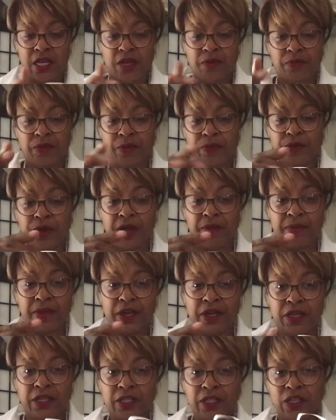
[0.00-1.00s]
But
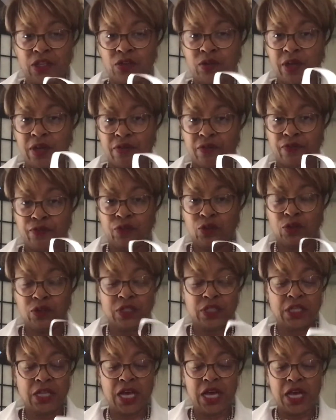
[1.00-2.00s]
primarily you have a
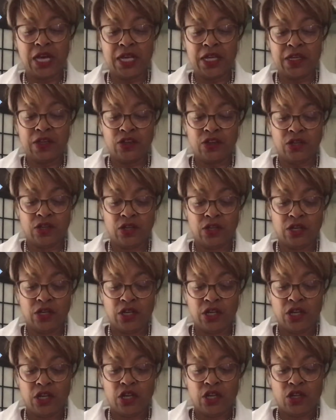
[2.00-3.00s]
fuselage,
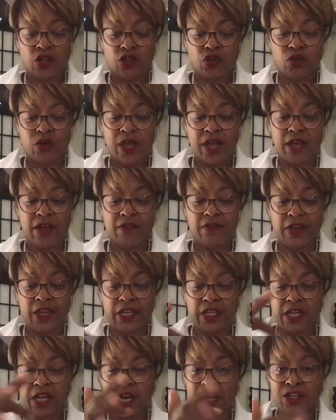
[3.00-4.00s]
you have a
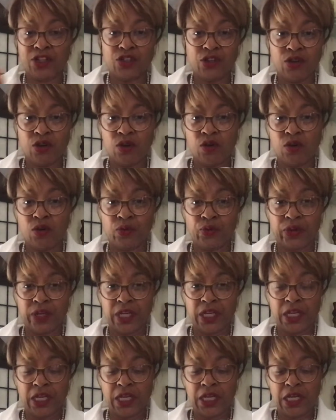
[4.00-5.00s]
larger
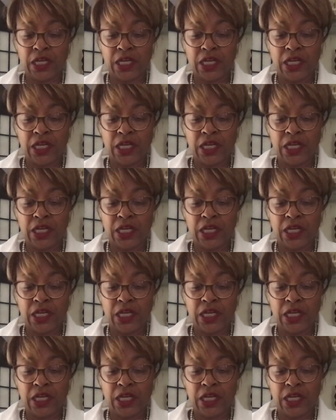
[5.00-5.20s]
O-ring.